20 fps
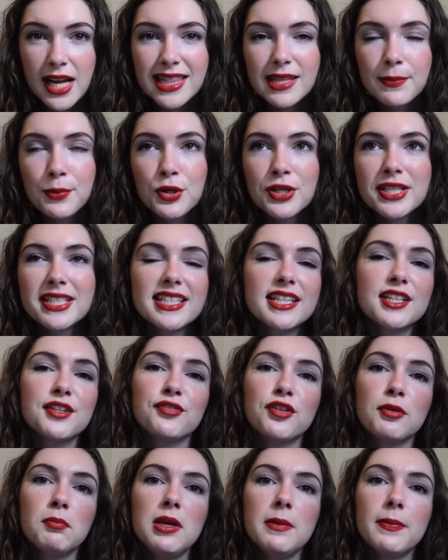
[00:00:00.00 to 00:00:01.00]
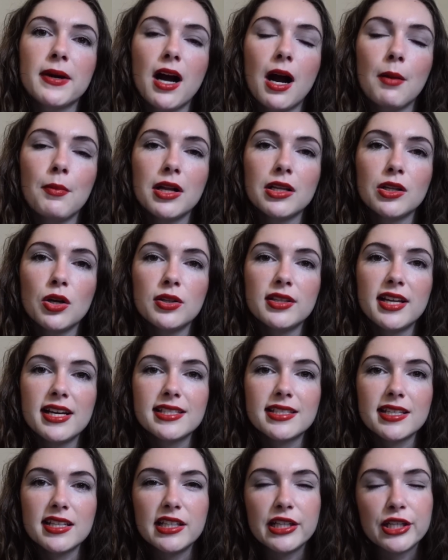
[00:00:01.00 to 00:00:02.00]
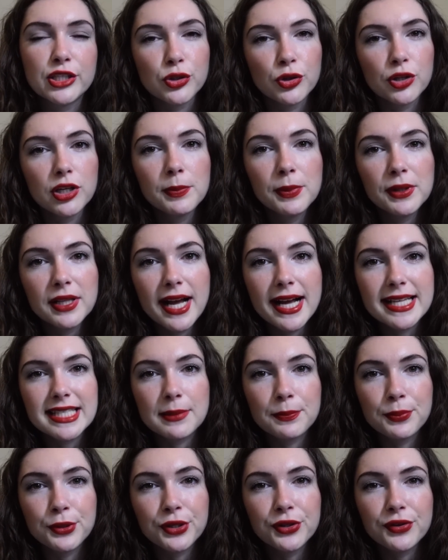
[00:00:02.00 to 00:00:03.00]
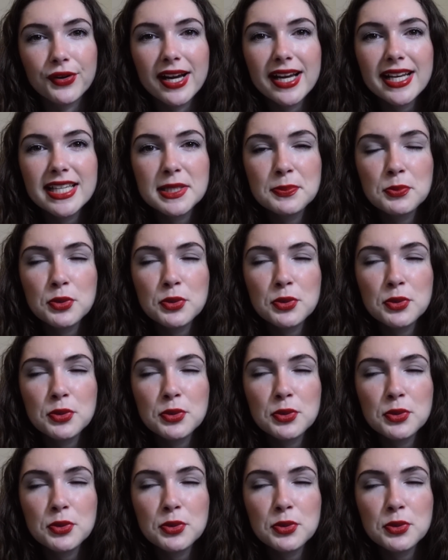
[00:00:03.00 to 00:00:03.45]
The book did for me become a lot less enjoyable as it progressed,